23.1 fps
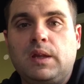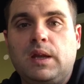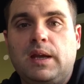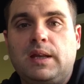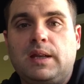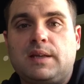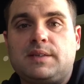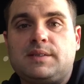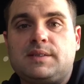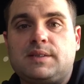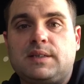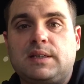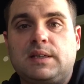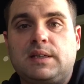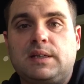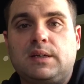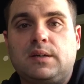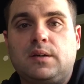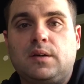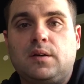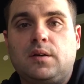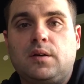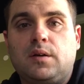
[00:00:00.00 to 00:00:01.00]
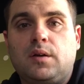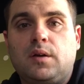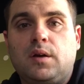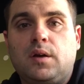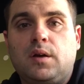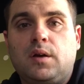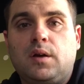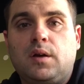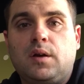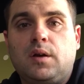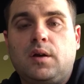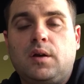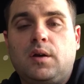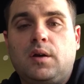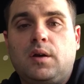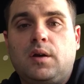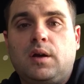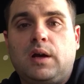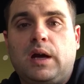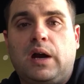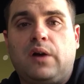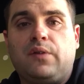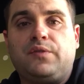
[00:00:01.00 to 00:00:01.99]
and I see
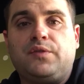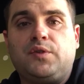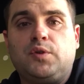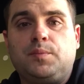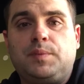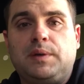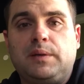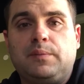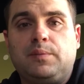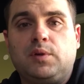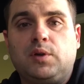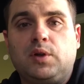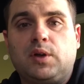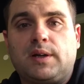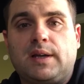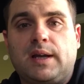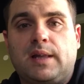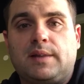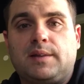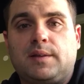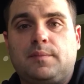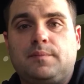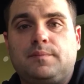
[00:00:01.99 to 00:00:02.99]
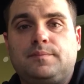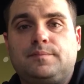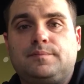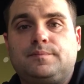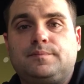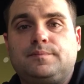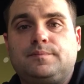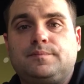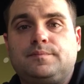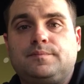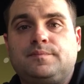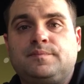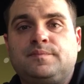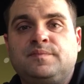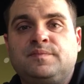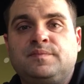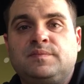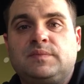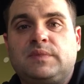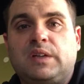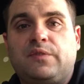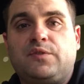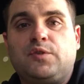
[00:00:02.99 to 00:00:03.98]
how few people look at them,
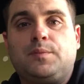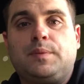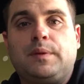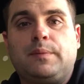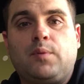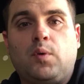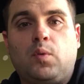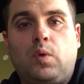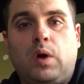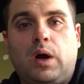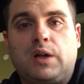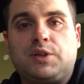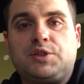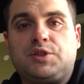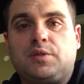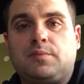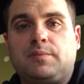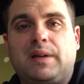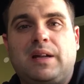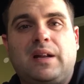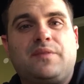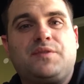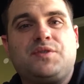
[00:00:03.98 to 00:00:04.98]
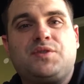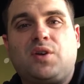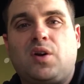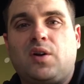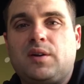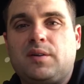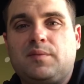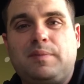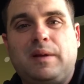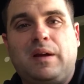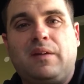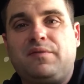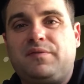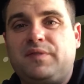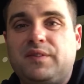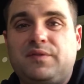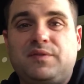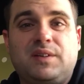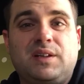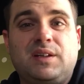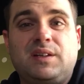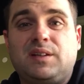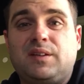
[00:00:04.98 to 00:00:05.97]
how few people watch them. Man, I've started about
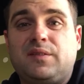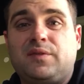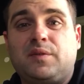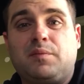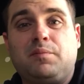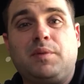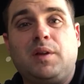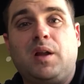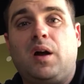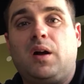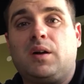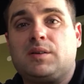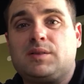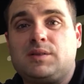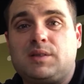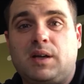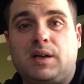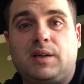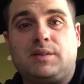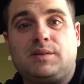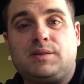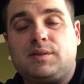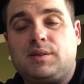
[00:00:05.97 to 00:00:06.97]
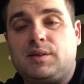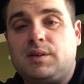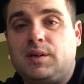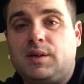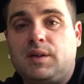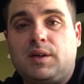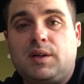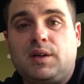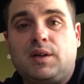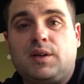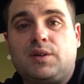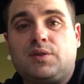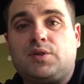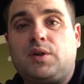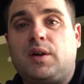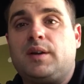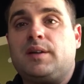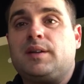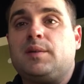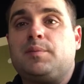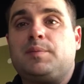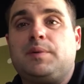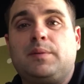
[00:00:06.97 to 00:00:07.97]
15 different blog sites trying
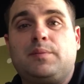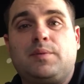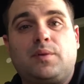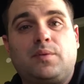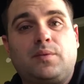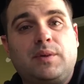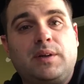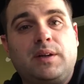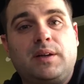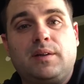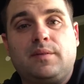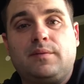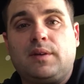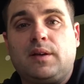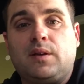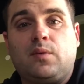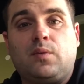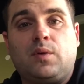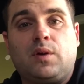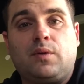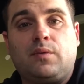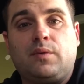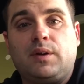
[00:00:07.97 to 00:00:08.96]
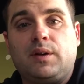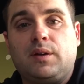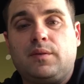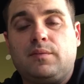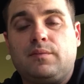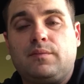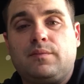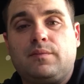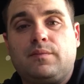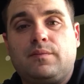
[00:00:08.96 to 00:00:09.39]
to get people to read it, and they don't want to read it.